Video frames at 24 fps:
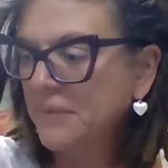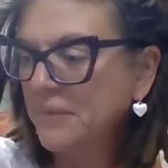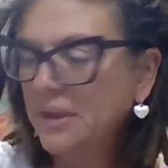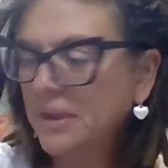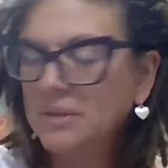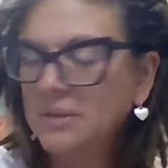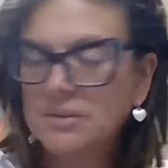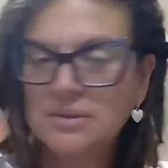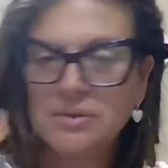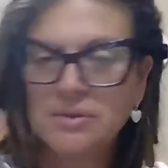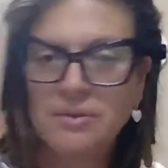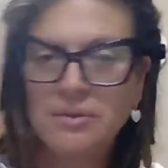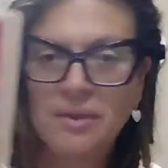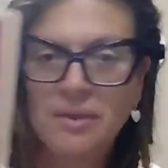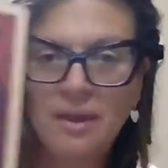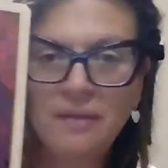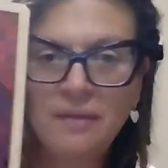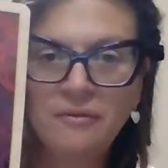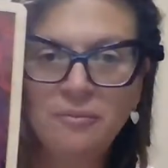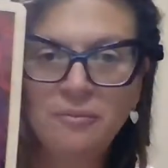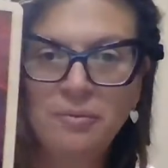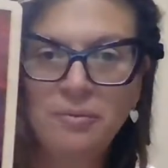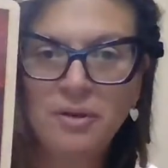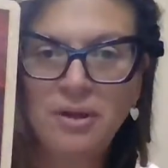And so
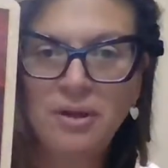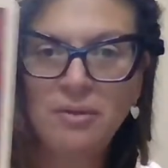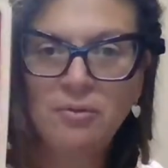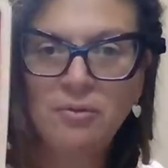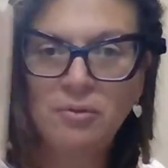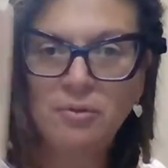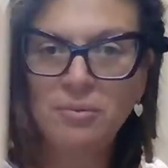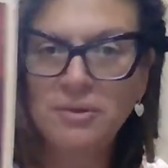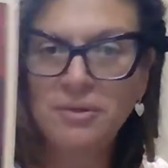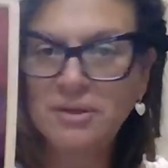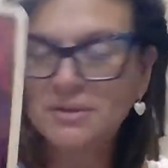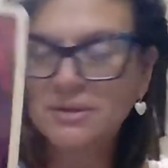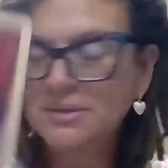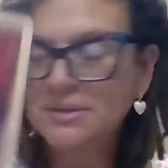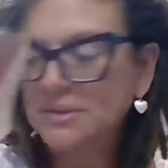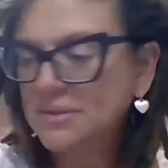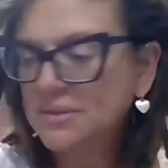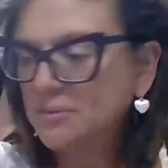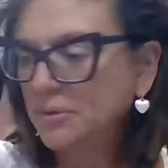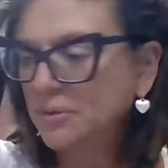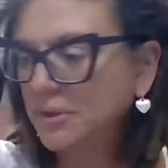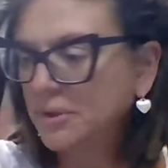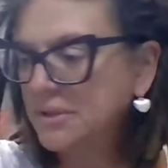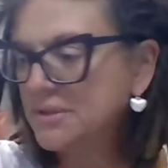that's pretty cool. But this
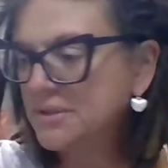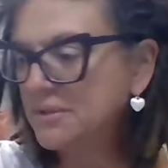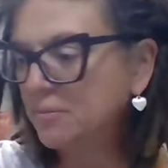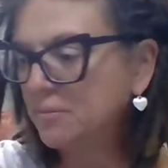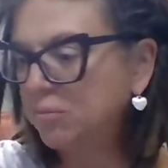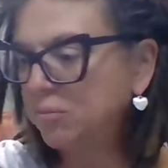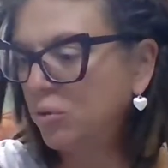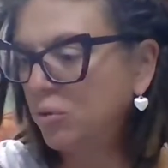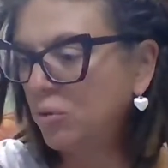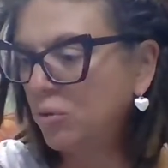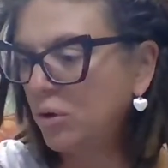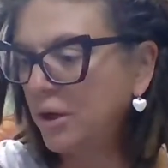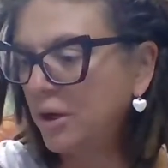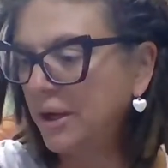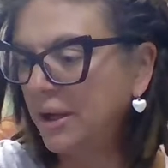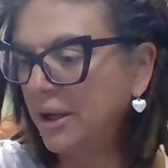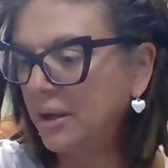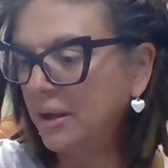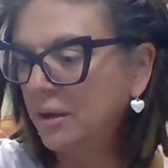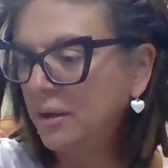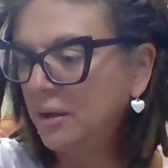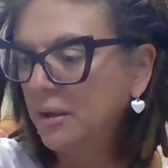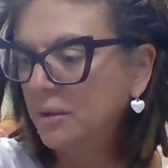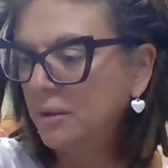is really
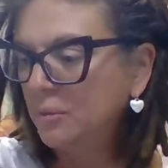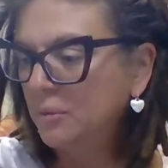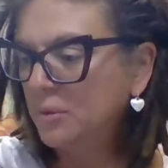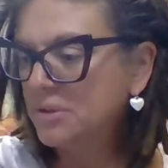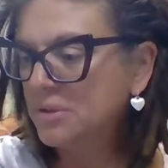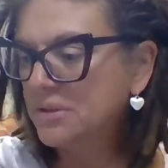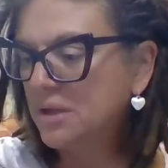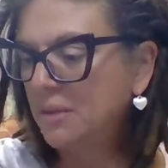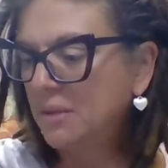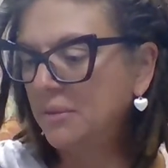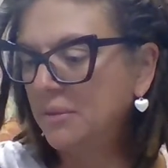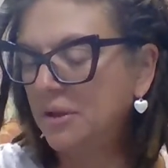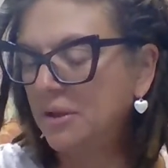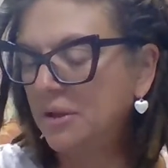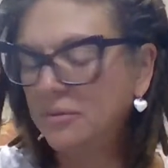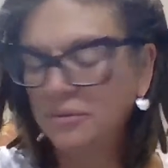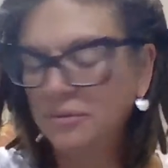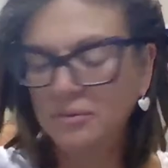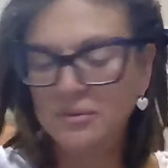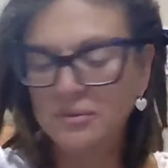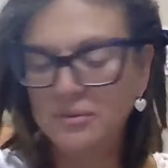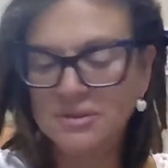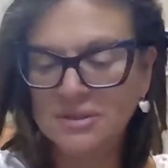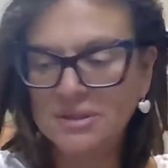supporting what's coming
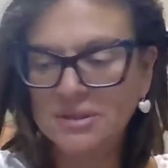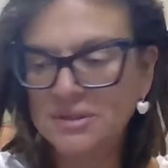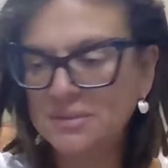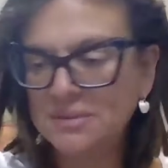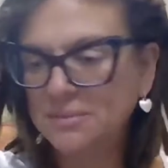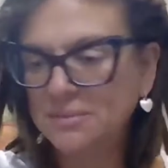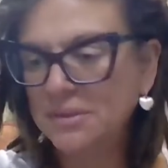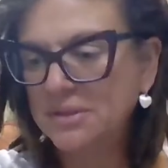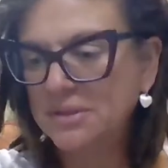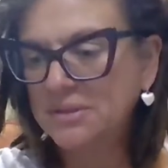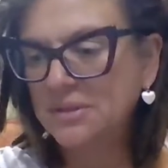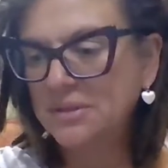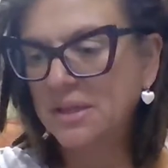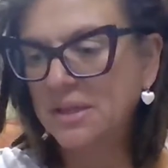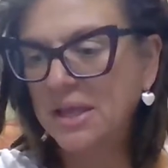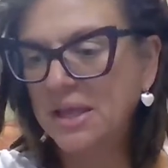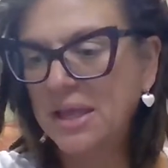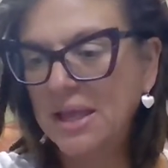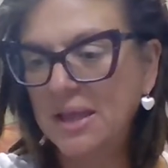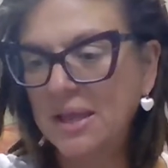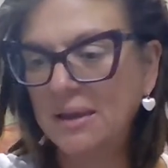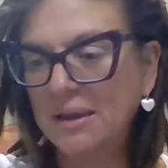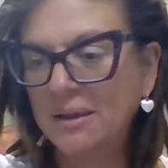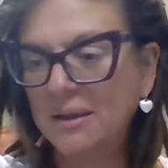through, is this
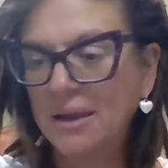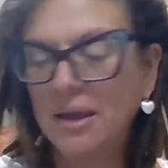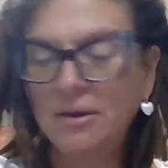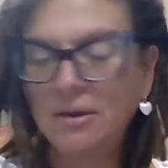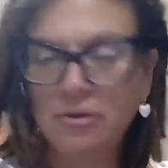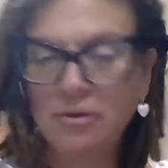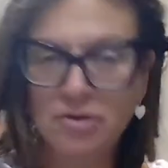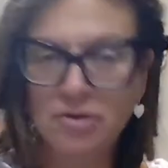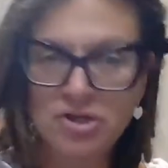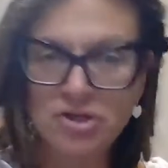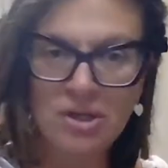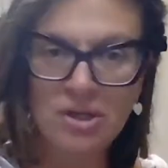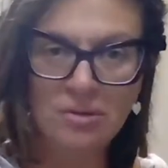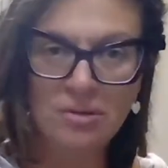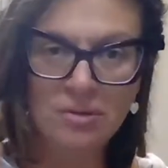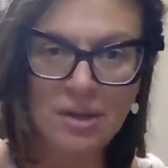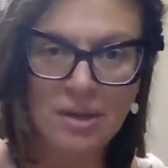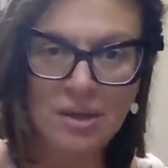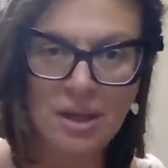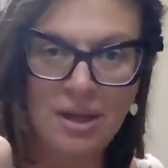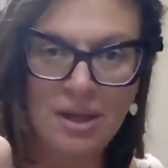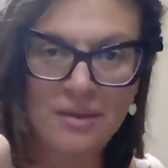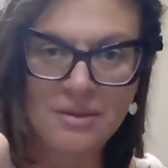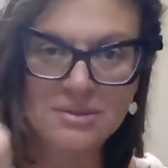king energy,
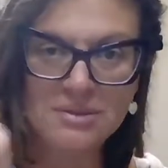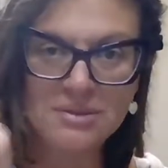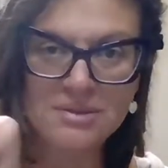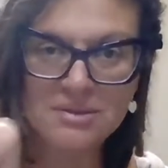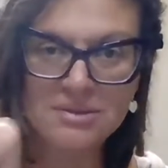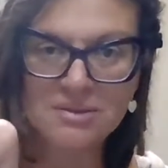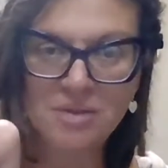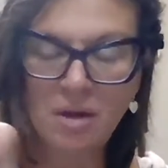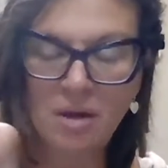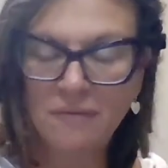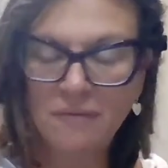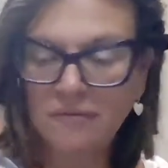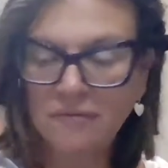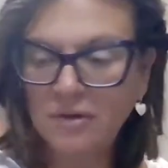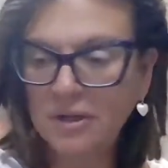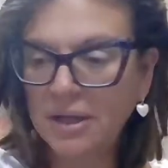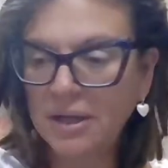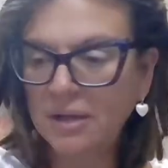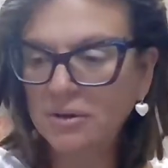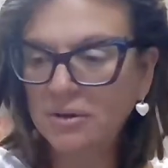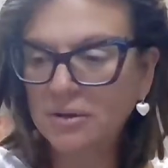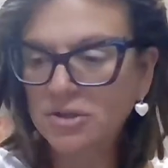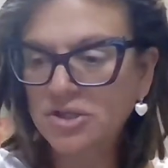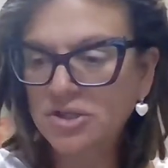okay? This sovereign
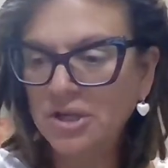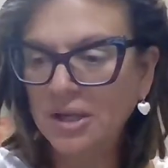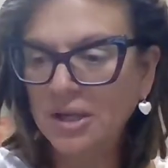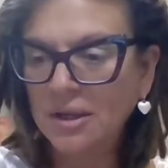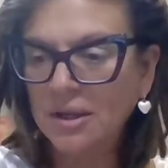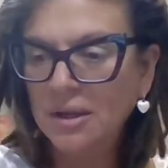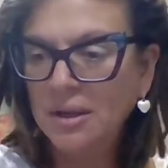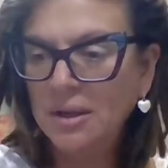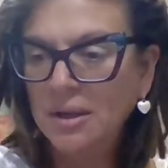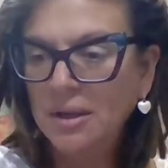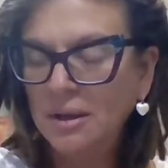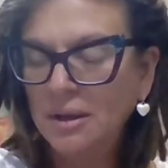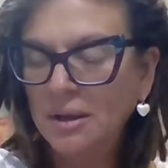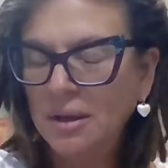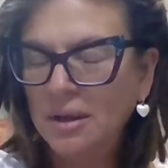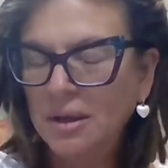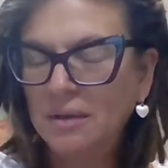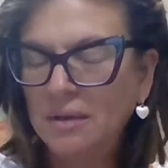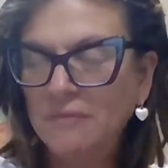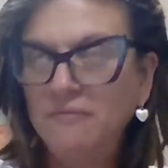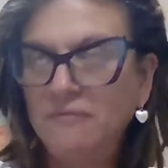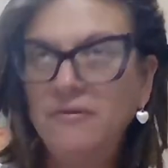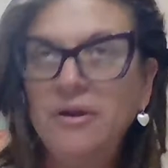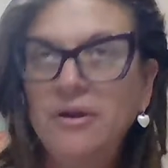energy in
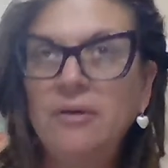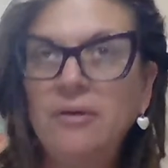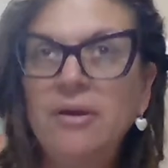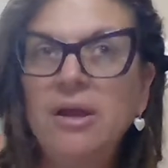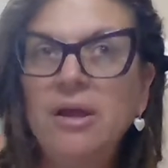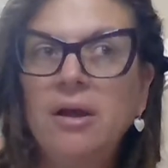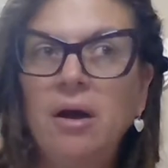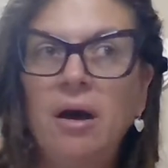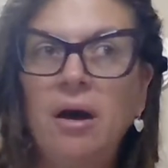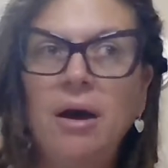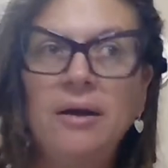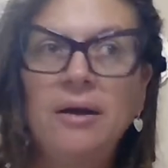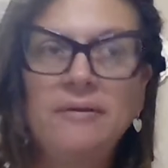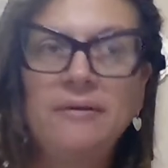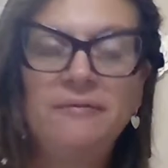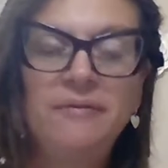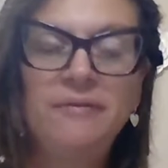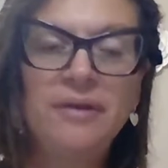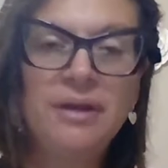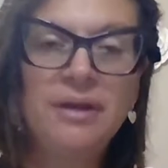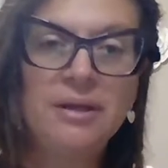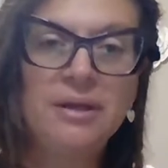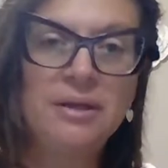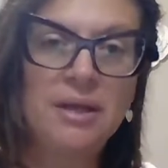a very
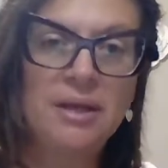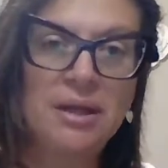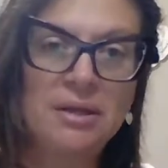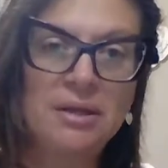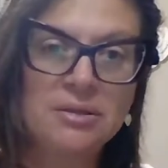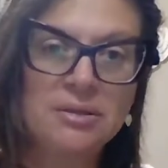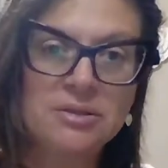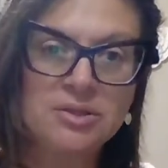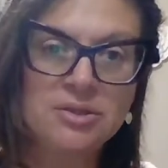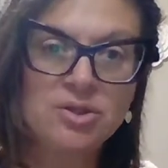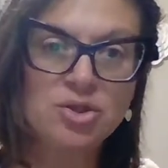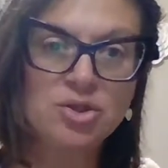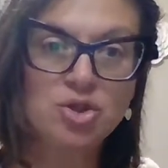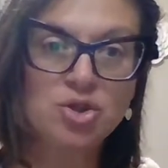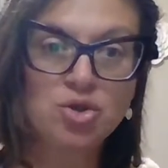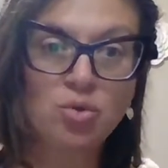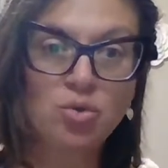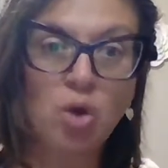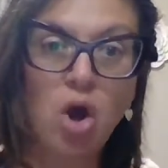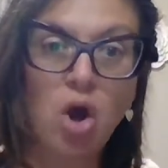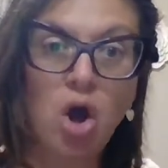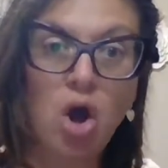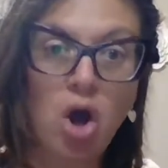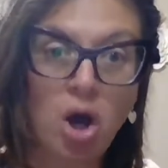confident and
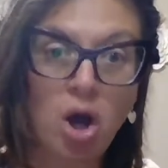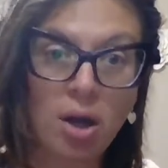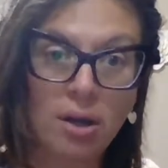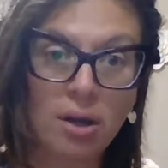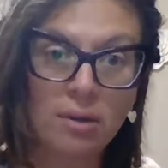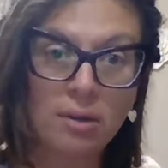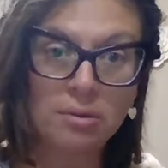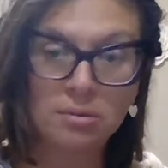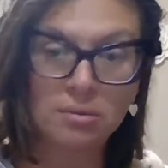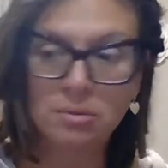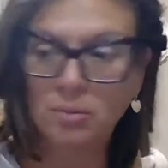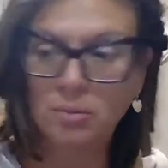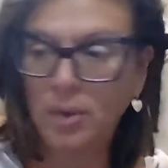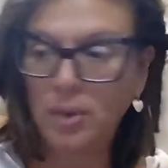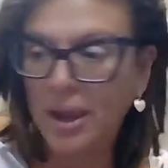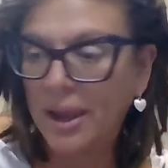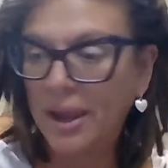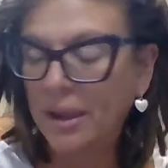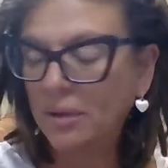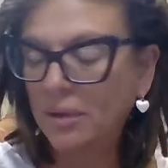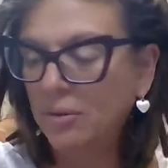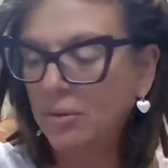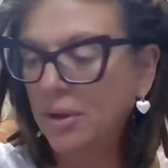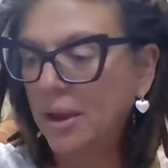strong
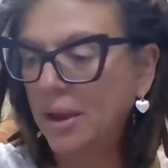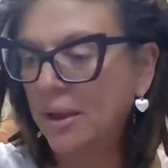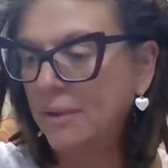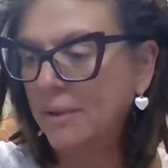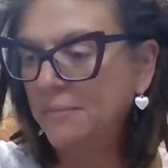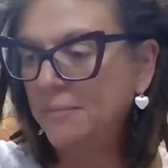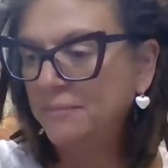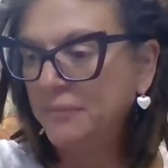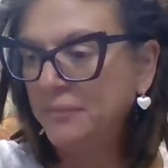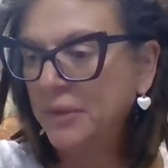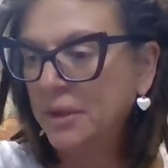way, okay?